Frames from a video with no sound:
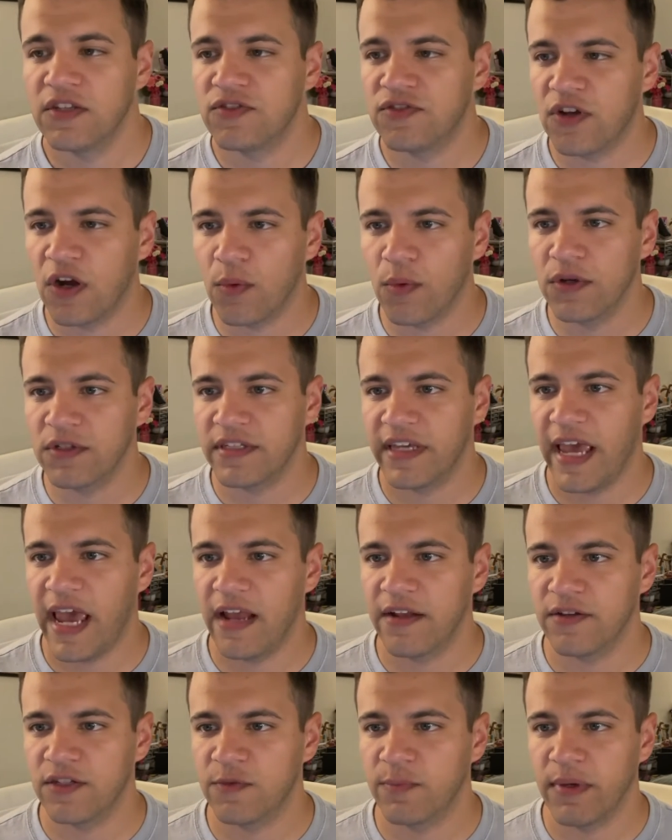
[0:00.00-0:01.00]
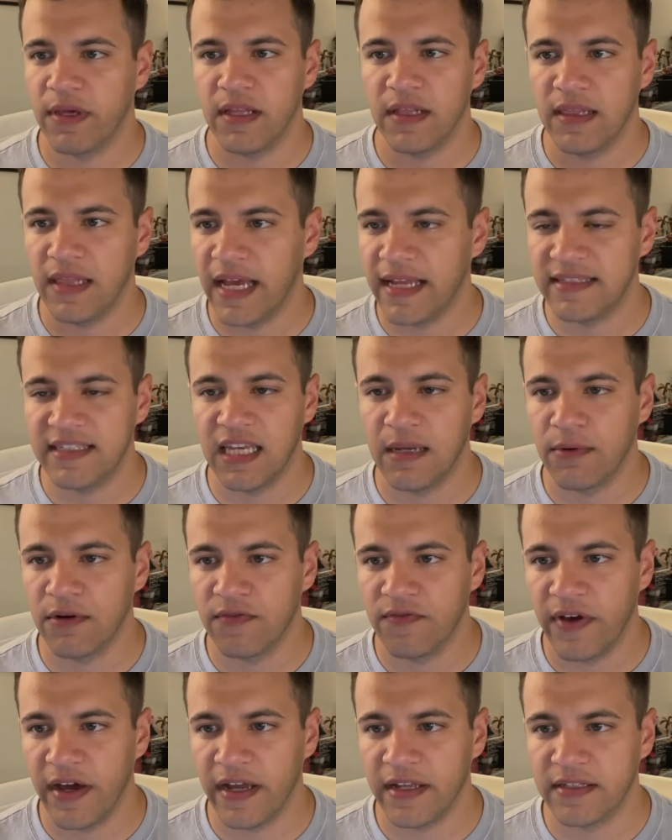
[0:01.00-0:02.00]
Star Wars can't just be
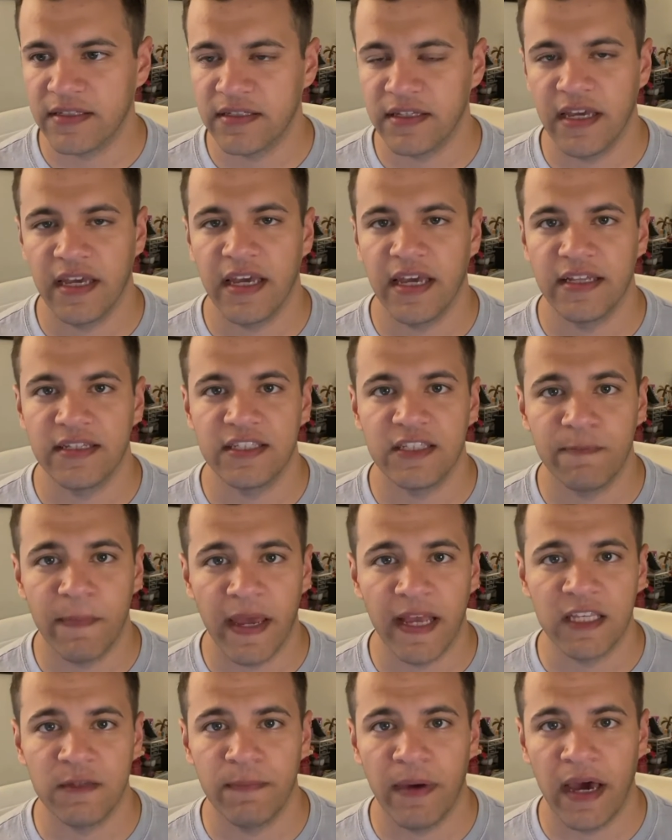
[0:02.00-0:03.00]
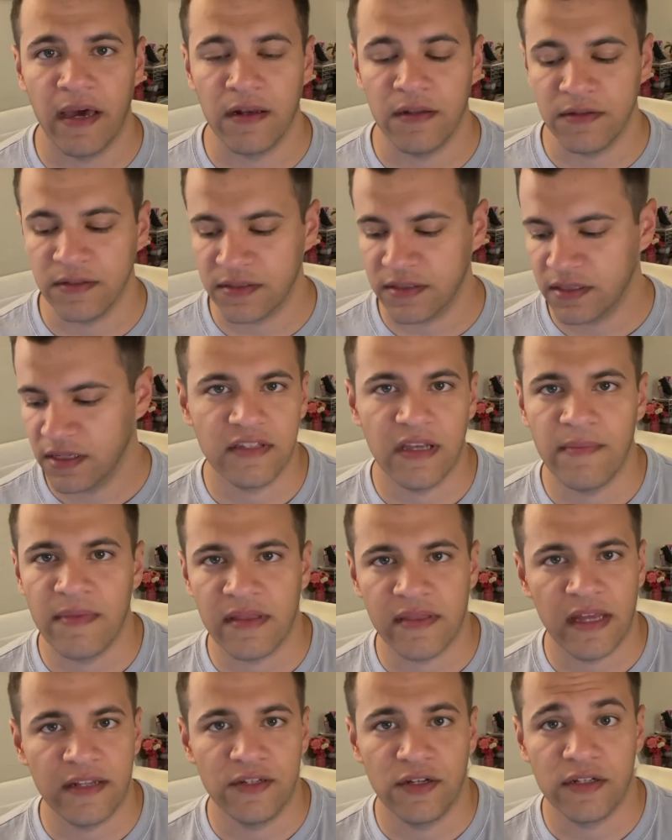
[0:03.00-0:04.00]
lightsaber fights and, and space battles,
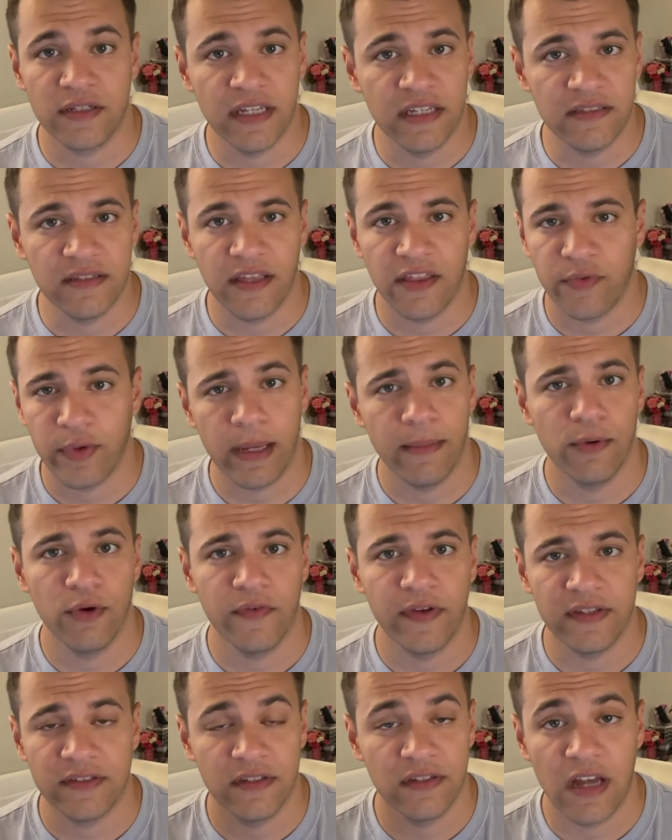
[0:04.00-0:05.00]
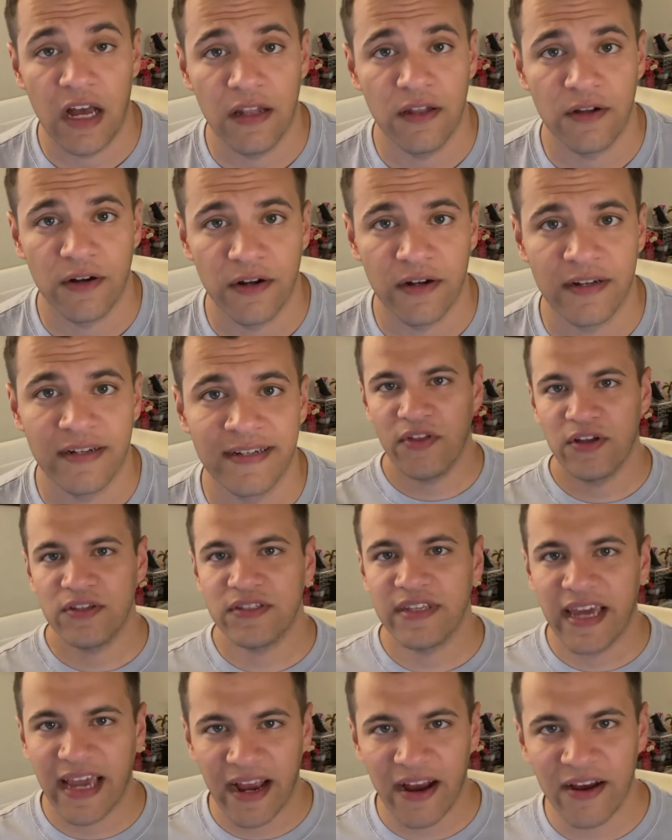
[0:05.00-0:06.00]
something that took Disney three movies to not learn.
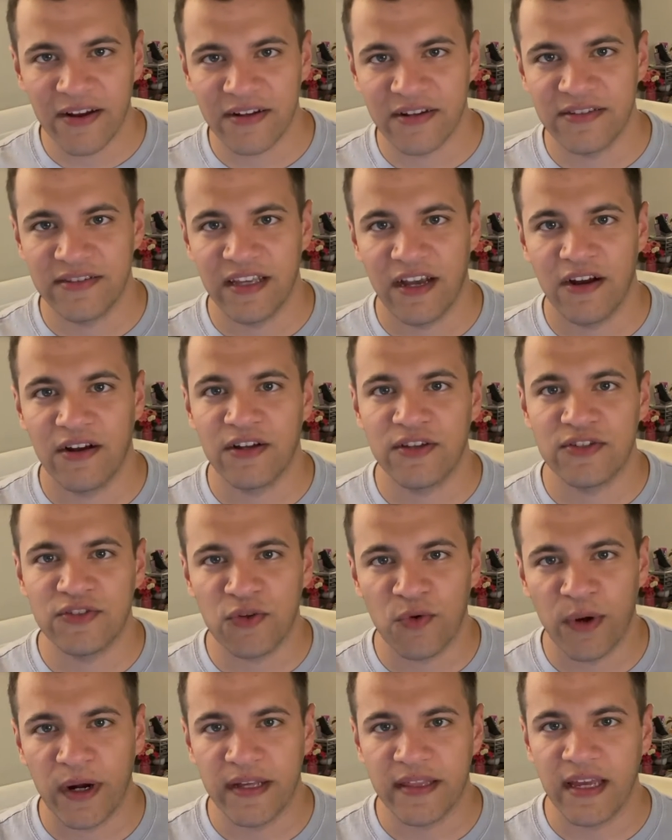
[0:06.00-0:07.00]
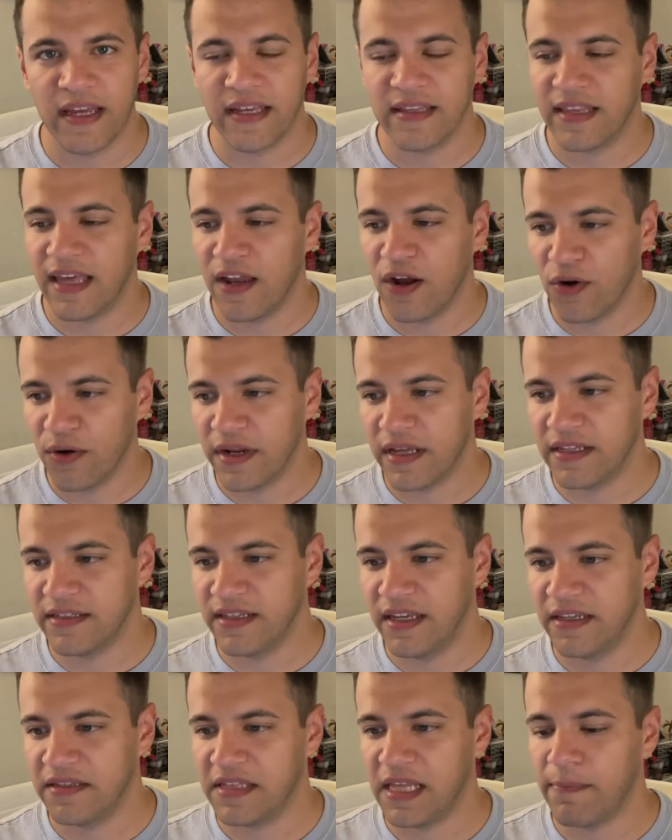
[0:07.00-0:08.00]
There's characters there in a story that, that already
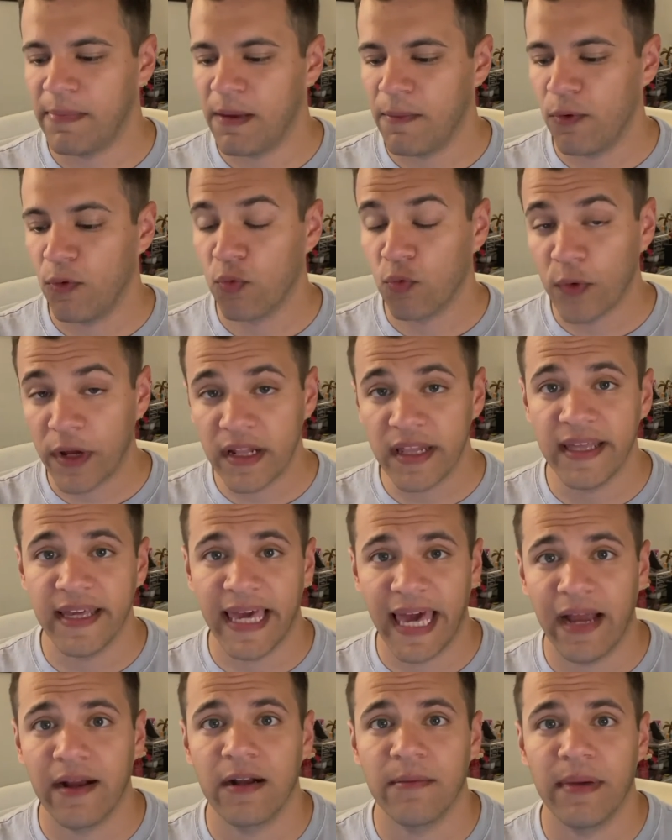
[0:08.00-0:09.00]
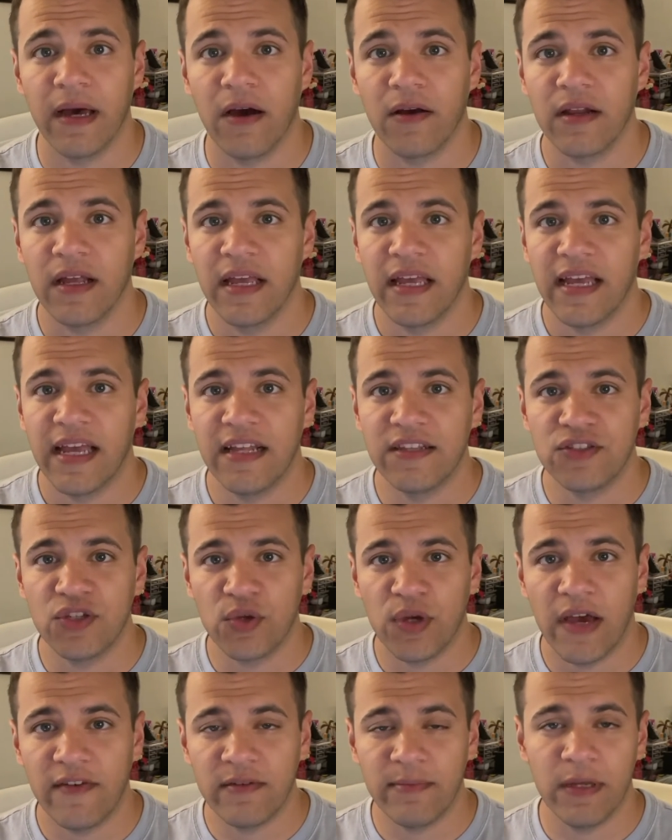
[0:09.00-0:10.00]
exists that people really care about, and so
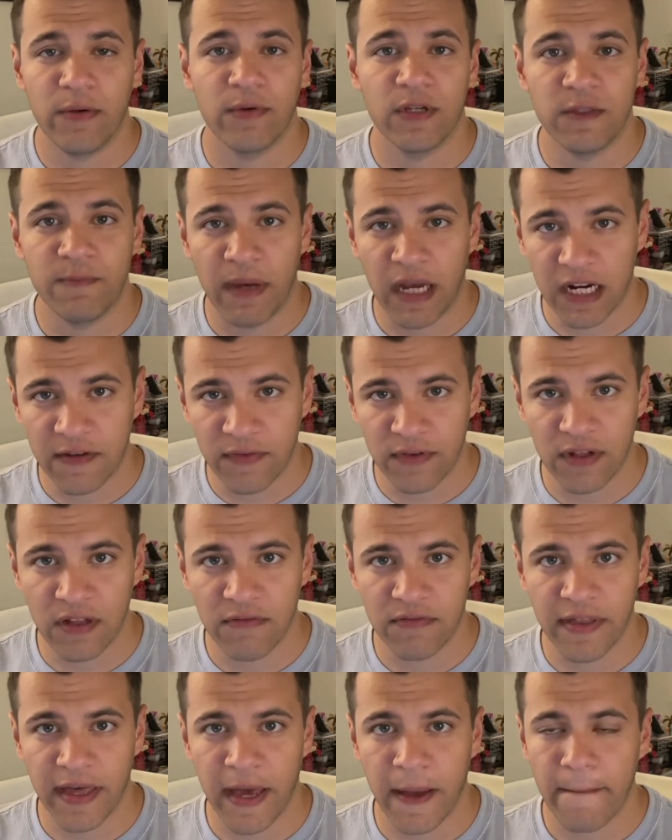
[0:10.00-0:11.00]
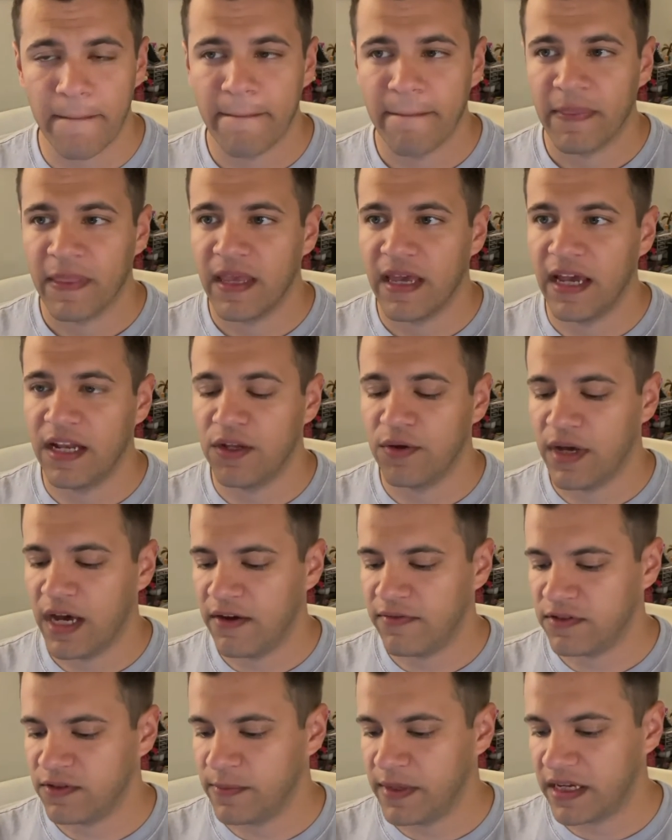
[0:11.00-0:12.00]
you have to be respectful of that and you
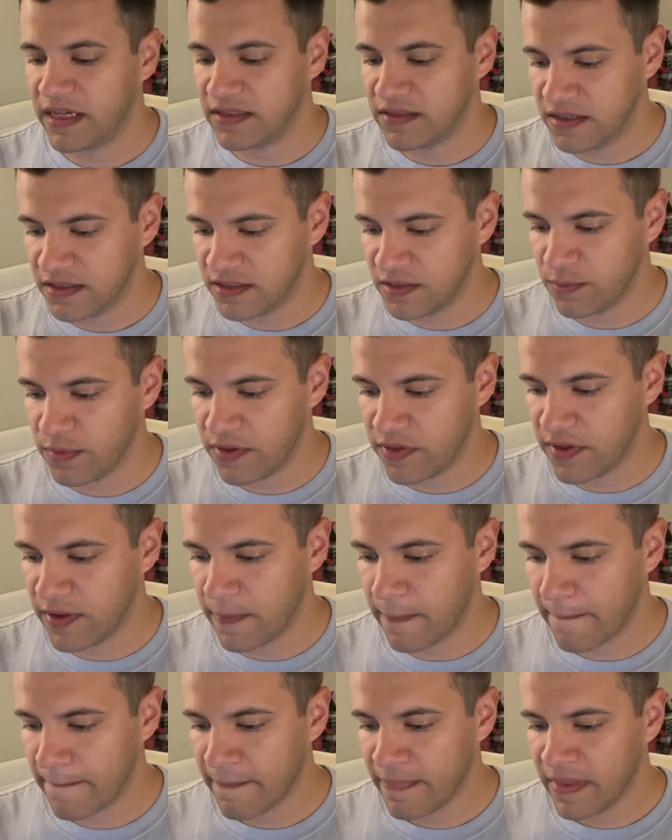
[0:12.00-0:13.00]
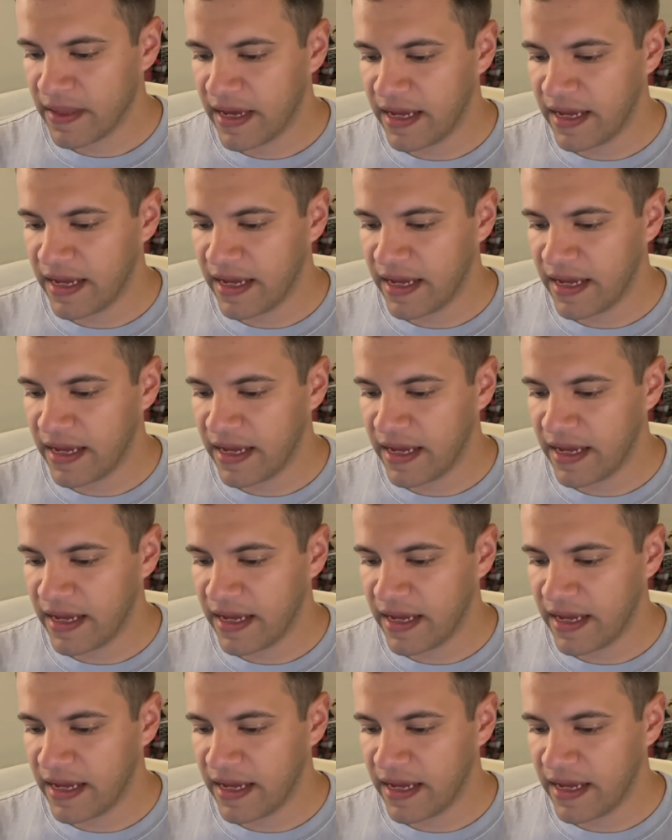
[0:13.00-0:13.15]
have to be consistent with it.